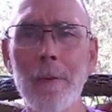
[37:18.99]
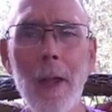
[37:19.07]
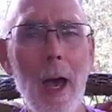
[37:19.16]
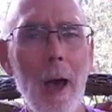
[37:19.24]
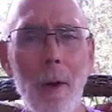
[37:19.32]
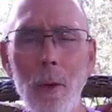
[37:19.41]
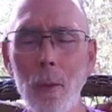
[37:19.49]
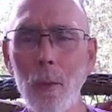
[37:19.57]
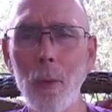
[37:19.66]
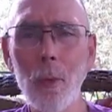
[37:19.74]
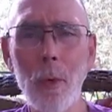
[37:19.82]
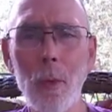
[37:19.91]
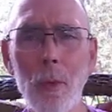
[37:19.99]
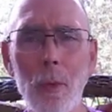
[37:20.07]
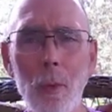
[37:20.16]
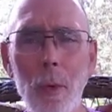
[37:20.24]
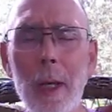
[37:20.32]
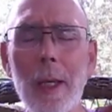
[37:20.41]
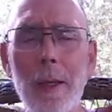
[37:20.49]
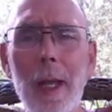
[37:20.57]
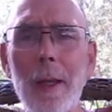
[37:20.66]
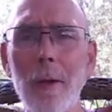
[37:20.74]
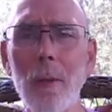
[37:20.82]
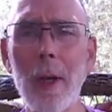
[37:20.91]
Now, we
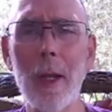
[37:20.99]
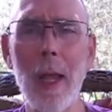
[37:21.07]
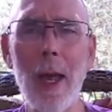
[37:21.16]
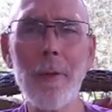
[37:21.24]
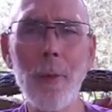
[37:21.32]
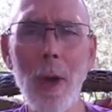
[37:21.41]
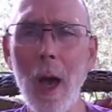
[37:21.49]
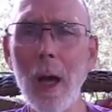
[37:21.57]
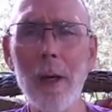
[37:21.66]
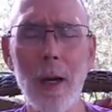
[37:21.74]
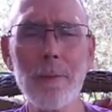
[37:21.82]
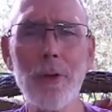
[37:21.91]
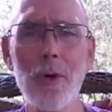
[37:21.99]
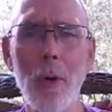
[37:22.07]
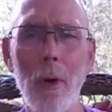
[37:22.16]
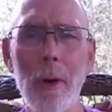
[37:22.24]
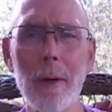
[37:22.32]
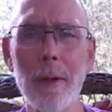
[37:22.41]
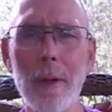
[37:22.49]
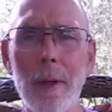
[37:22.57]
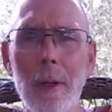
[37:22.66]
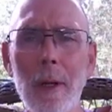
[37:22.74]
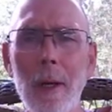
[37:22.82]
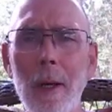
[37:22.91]
need to realize we all come short.
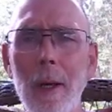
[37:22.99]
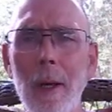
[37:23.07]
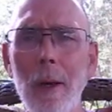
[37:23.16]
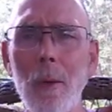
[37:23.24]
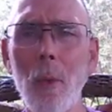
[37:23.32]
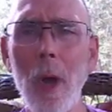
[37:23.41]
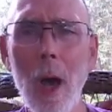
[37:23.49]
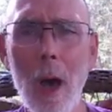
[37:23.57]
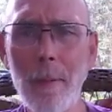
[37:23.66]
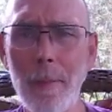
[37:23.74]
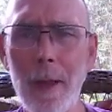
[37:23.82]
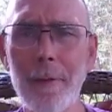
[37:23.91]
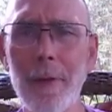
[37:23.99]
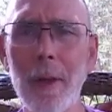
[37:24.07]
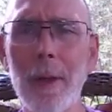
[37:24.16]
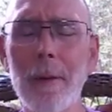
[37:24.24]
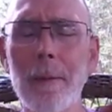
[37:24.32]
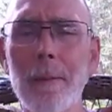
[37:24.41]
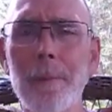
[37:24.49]
We all miss it.